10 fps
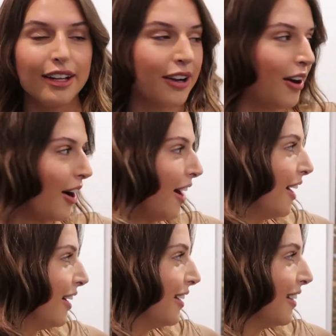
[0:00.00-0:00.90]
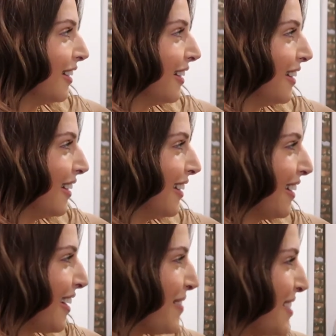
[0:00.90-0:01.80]
Cara,
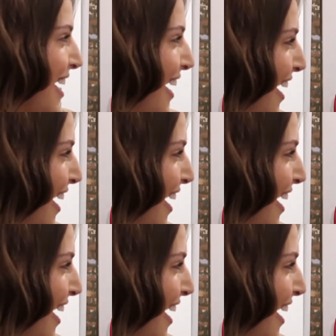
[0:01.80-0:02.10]
Come say